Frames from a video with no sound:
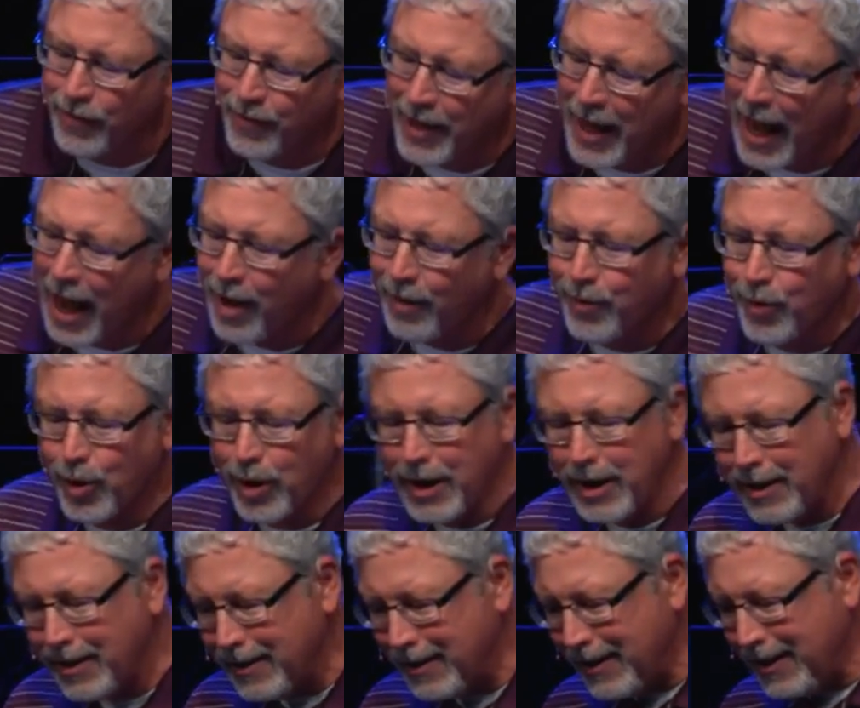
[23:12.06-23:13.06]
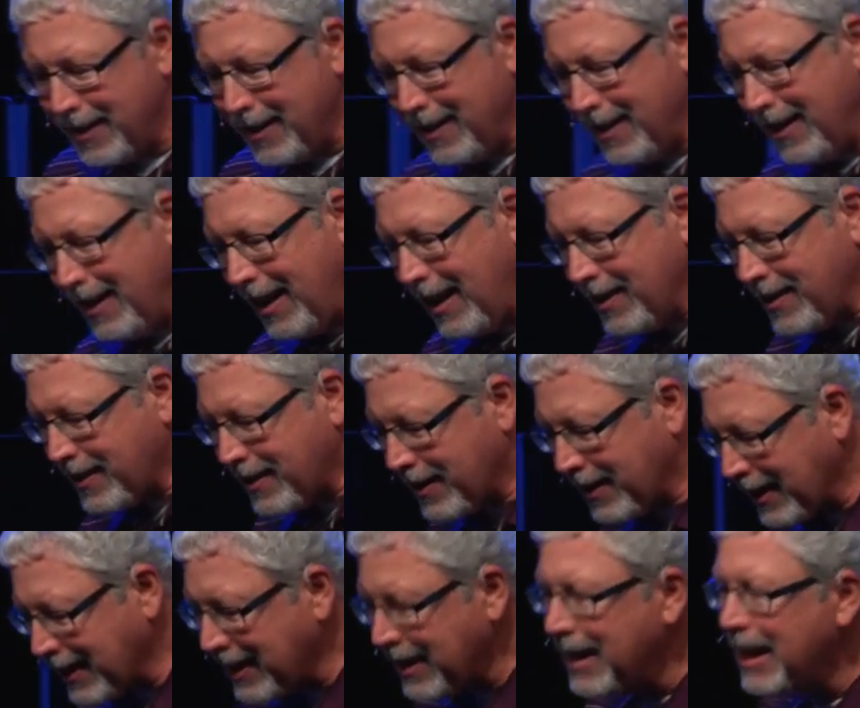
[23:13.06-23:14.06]
of Calvary, is
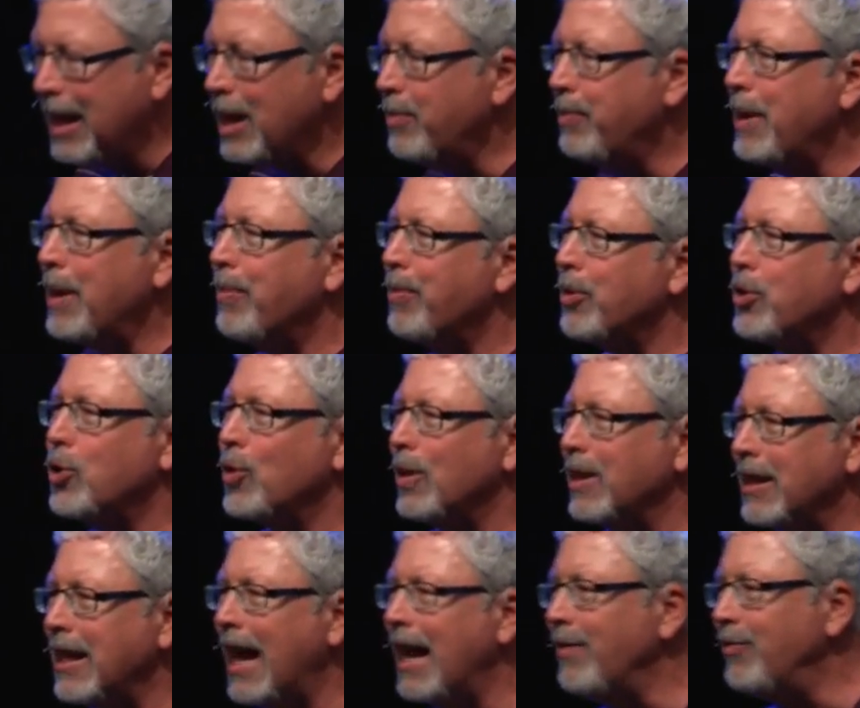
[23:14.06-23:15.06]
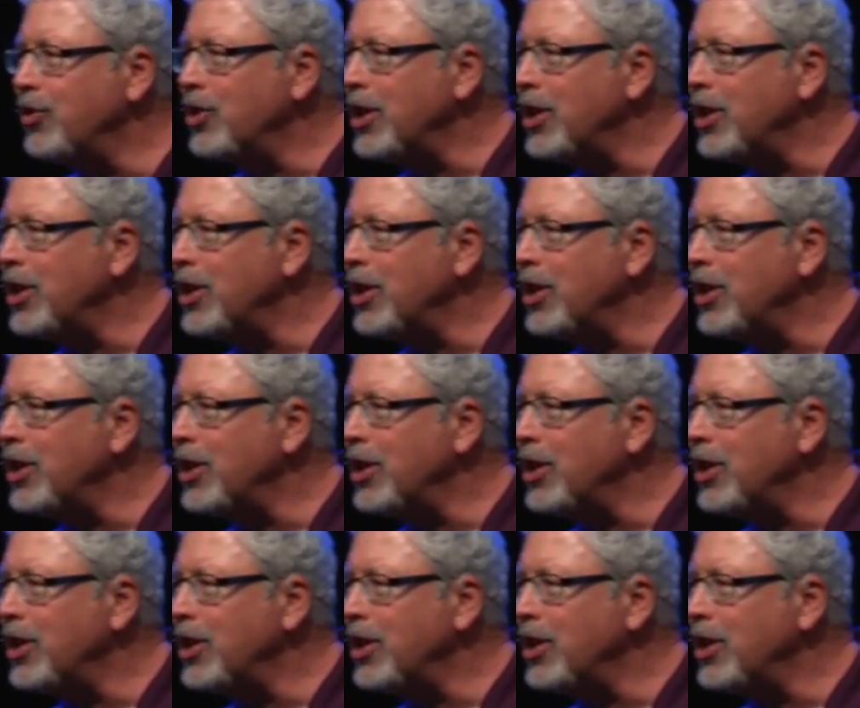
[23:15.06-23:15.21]
to lead people to a life